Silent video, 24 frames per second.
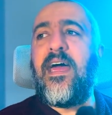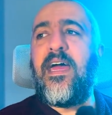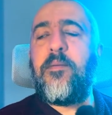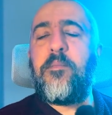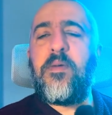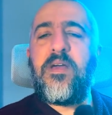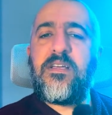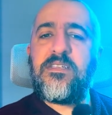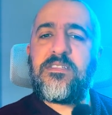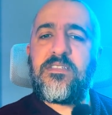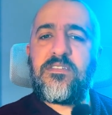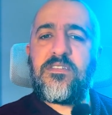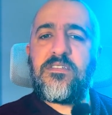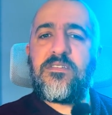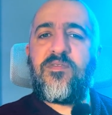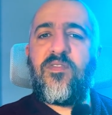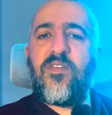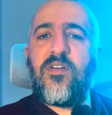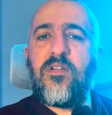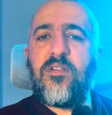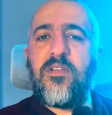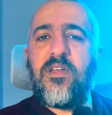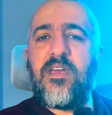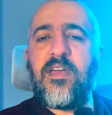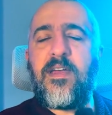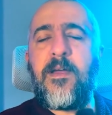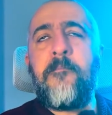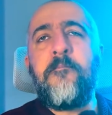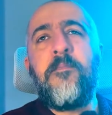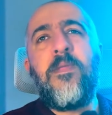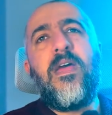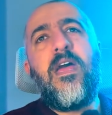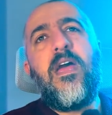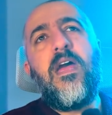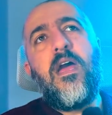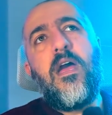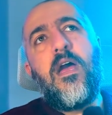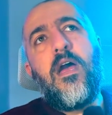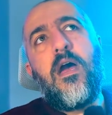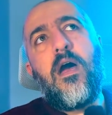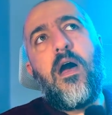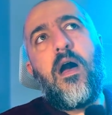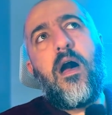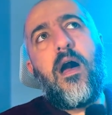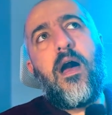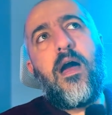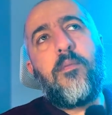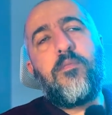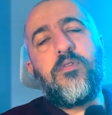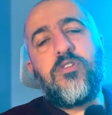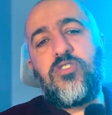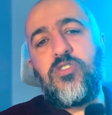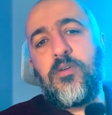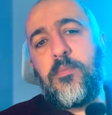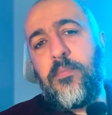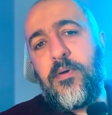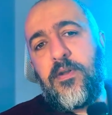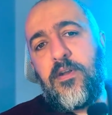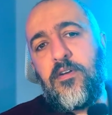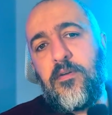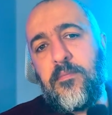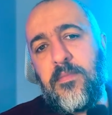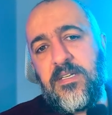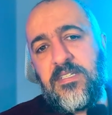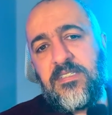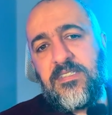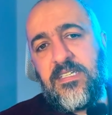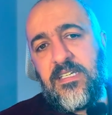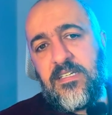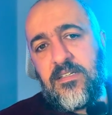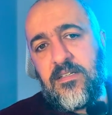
because it just felt like I was jumping out of my seat